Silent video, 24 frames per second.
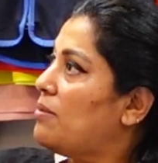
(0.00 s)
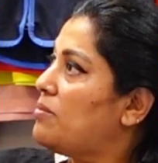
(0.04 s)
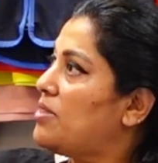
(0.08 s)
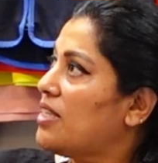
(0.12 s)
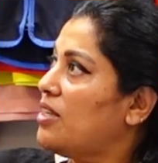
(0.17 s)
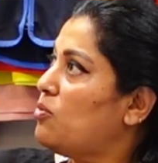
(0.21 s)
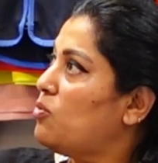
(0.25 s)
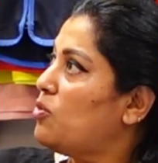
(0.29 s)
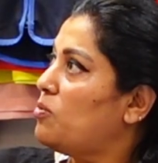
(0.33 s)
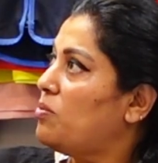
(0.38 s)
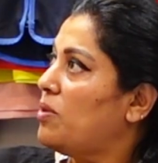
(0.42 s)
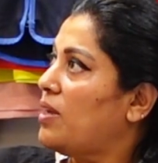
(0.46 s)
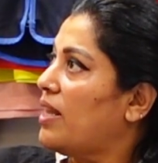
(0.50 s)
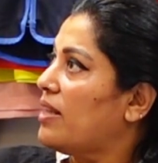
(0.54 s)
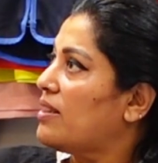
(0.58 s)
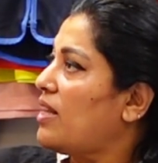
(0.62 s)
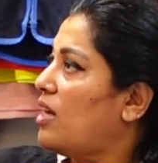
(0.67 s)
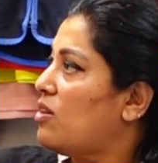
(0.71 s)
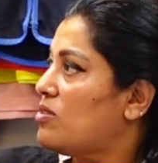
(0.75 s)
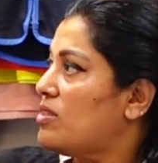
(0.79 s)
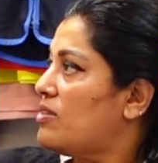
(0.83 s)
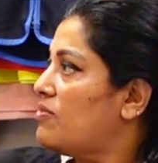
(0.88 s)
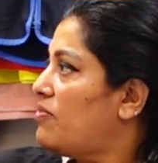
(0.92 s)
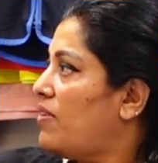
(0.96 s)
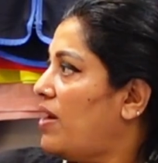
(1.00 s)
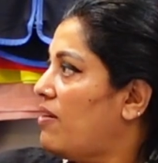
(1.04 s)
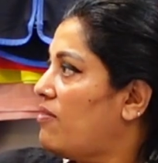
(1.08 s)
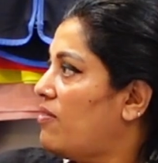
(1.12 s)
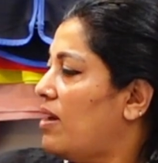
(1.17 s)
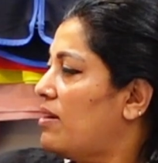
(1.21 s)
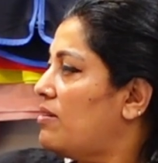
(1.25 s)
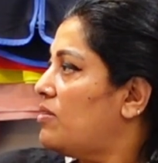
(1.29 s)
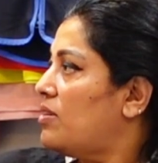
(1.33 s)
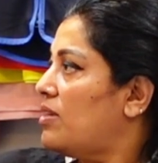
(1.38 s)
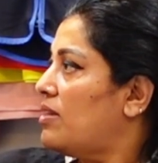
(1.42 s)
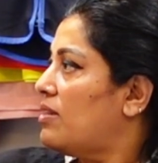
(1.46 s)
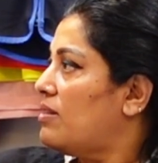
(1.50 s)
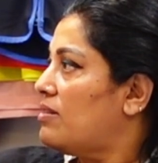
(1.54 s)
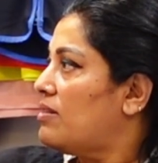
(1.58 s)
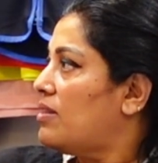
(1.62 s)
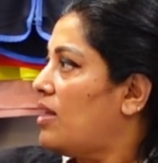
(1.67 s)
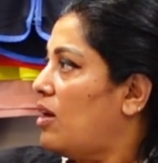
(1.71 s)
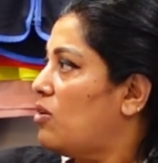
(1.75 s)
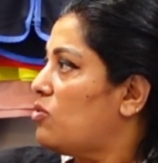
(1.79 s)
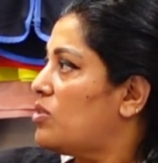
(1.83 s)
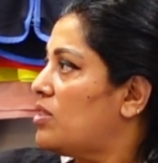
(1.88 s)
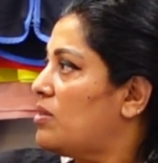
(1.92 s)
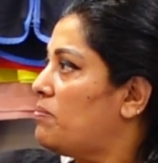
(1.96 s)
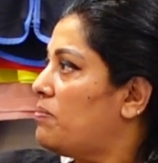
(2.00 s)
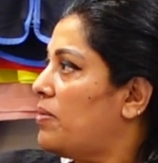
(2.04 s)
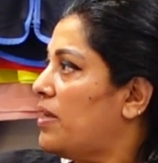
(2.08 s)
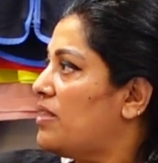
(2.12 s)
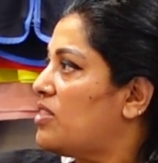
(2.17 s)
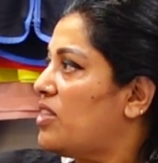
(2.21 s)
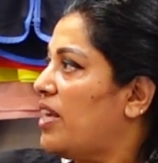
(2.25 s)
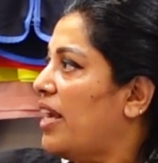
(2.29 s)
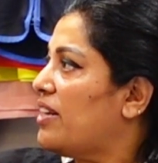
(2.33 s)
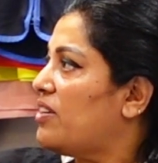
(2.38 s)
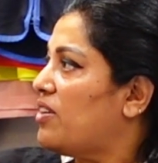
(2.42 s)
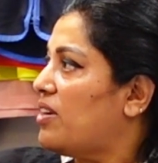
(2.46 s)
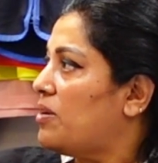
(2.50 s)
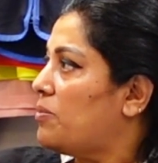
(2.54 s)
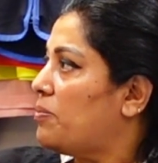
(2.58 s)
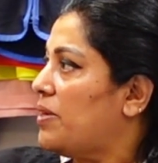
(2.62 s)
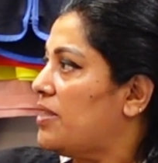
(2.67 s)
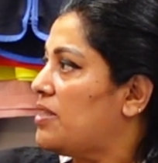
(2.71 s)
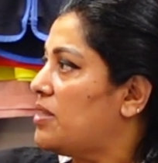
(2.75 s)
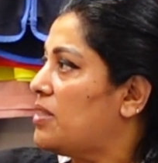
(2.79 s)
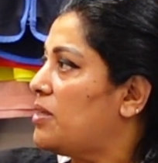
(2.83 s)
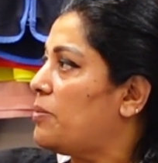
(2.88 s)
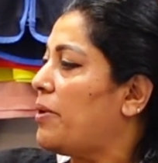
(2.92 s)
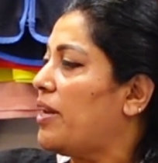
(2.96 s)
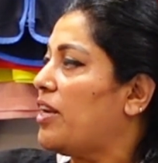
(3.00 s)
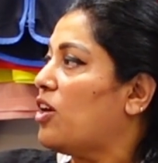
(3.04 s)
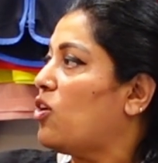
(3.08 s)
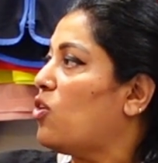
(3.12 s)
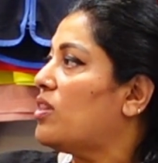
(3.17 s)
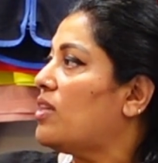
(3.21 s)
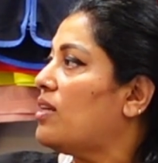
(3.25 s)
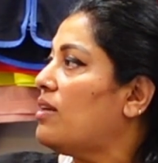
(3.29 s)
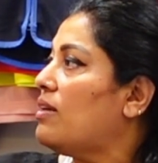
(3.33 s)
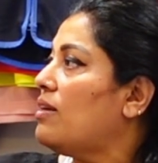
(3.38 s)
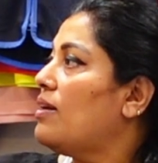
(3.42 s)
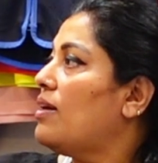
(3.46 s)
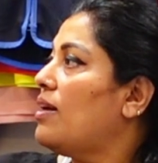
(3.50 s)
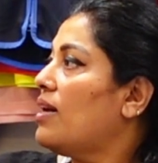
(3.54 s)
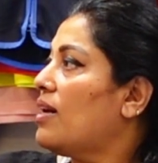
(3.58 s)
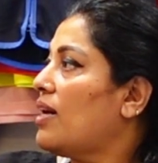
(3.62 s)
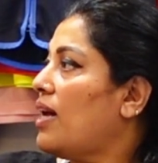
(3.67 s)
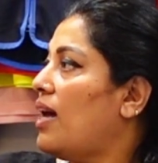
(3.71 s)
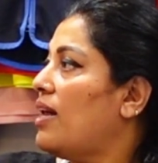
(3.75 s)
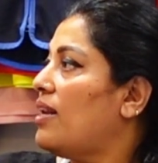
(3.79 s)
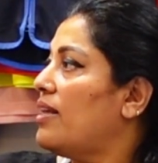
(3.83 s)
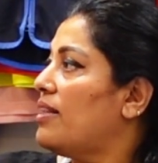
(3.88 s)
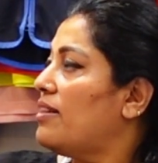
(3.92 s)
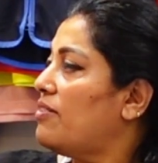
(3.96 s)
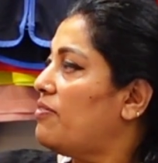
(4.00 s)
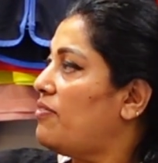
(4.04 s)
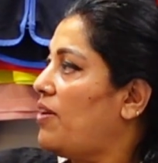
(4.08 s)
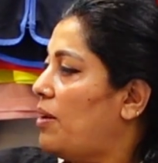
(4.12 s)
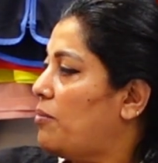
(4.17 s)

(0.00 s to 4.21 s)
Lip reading: MCQ would be like 1,500, 1,000 pieces, 800 pieces, depending on the color and the